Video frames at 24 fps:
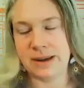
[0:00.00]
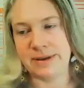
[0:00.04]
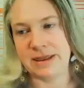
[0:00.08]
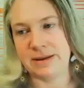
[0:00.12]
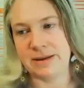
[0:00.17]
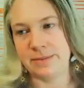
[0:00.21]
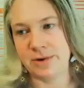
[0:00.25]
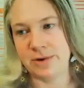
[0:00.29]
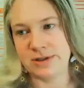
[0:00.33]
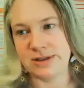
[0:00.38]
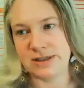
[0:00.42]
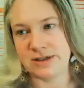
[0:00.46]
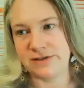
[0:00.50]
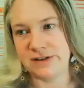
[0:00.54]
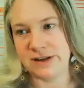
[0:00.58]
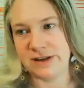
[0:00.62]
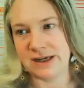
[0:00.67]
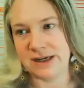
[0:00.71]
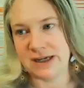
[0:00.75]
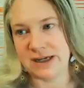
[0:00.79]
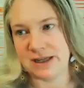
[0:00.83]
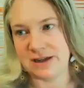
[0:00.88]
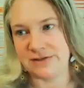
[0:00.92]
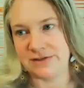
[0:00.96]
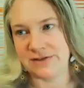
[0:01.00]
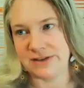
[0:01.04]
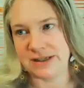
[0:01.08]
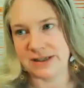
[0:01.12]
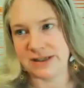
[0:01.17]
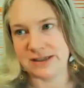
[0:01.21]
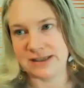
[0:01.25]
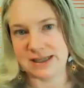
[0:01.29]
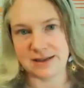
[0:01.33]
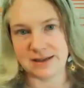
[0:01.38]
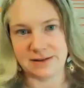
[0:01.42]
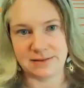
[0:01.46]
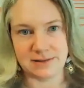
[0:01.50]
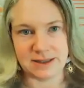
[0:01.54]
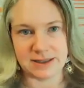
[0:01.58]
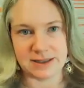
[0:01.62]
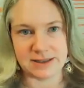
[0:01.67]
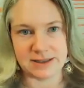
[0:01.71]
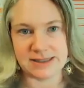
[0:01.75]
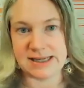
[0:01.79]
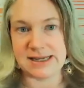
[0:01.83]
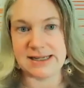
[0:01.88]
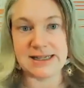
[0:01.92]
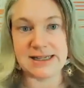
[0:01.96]
I mean, the most definitive is the
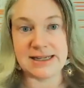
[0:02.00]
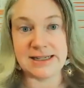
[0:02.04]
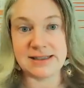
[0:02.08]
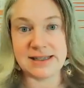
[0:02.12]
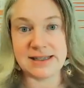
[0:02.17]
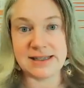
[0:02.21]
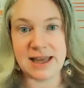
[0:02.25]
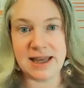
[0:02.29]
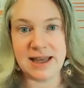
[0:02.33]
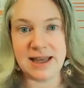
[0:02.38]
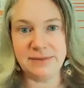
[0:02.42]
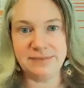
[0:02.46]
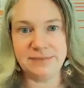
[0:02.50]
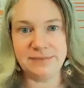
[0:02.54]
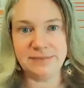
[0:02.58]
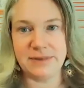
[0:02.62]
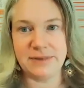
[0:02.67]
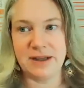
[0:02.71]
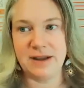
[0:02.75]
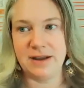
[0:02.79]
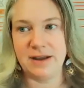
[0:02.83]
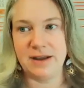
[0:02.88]
CT scan.